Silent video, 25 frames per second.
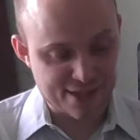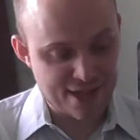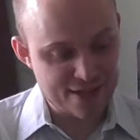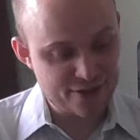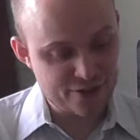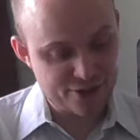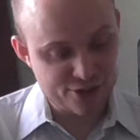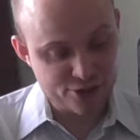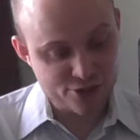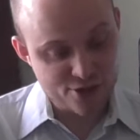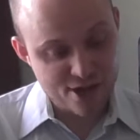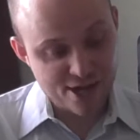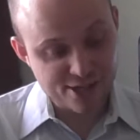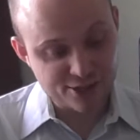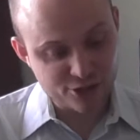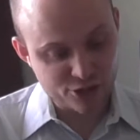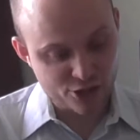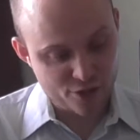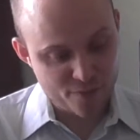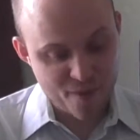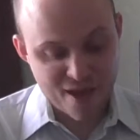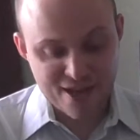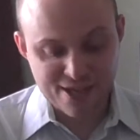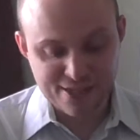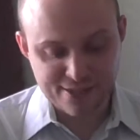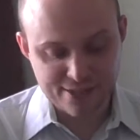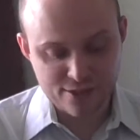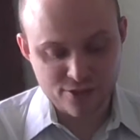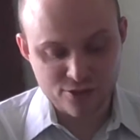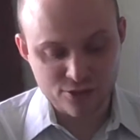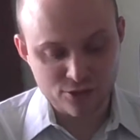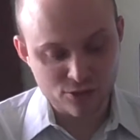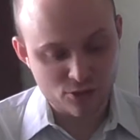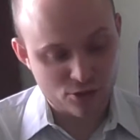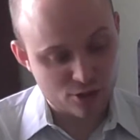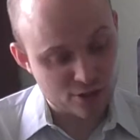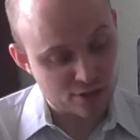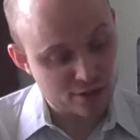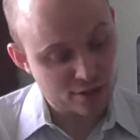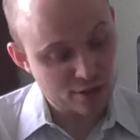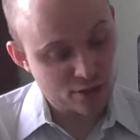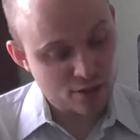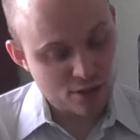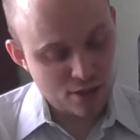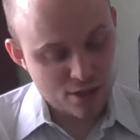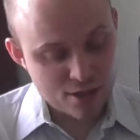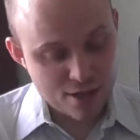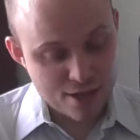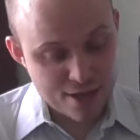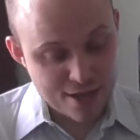Under international humanitarian law,
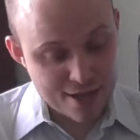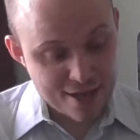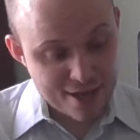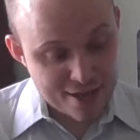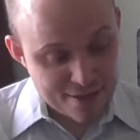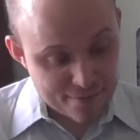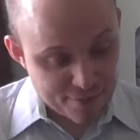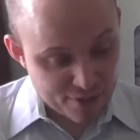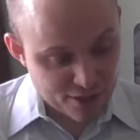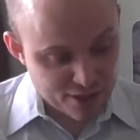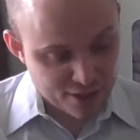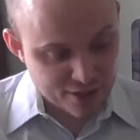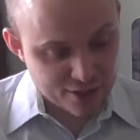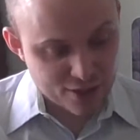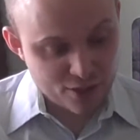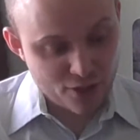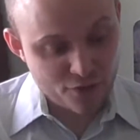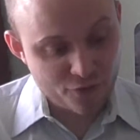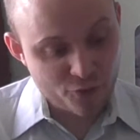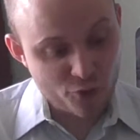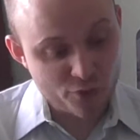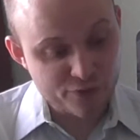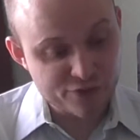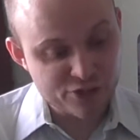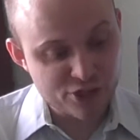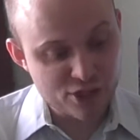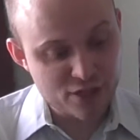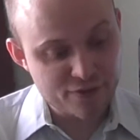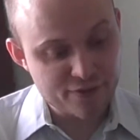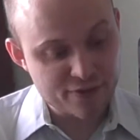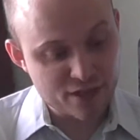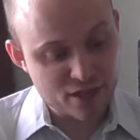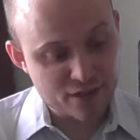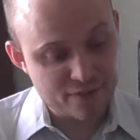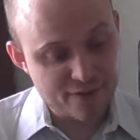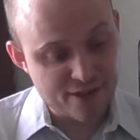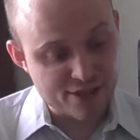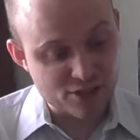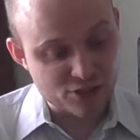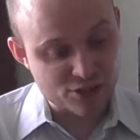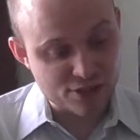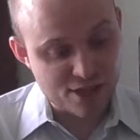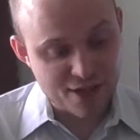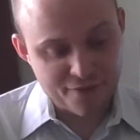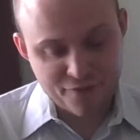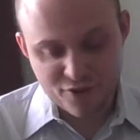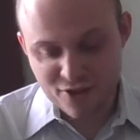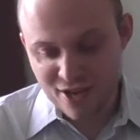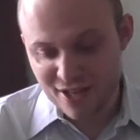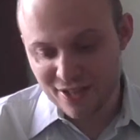particularly the Fourth Geneva Convention,
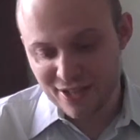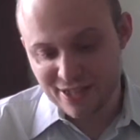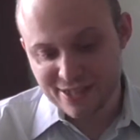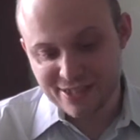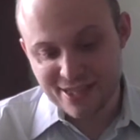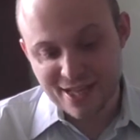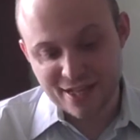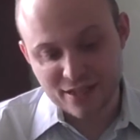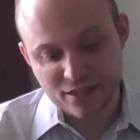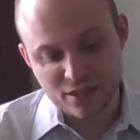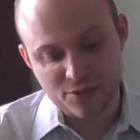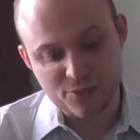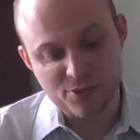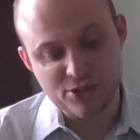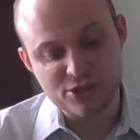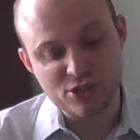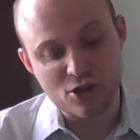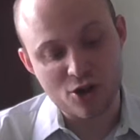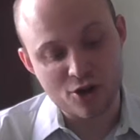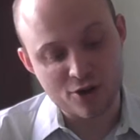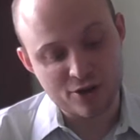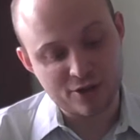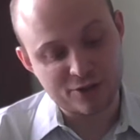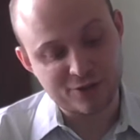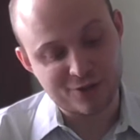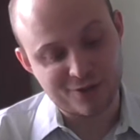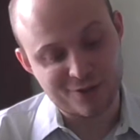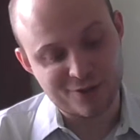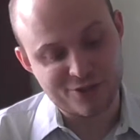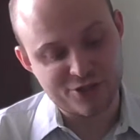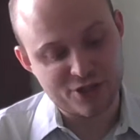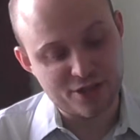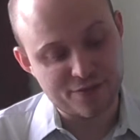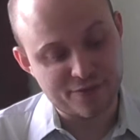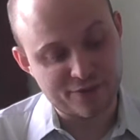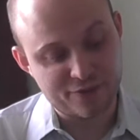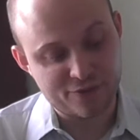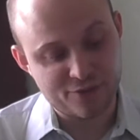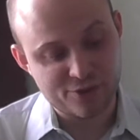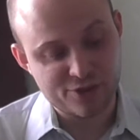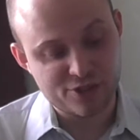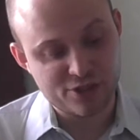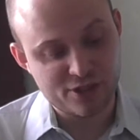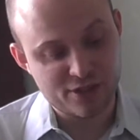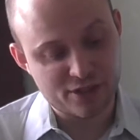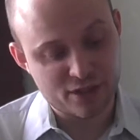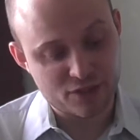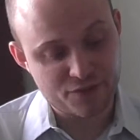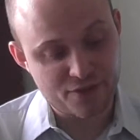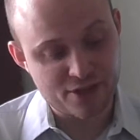I forgot exactly which article of the Geneva, Fourth
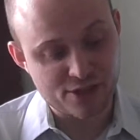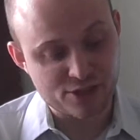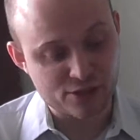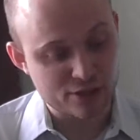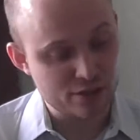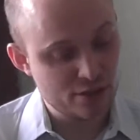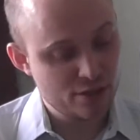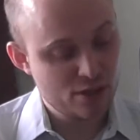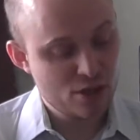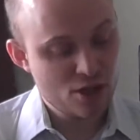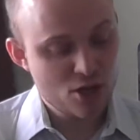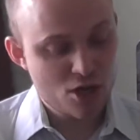Geneva Convention.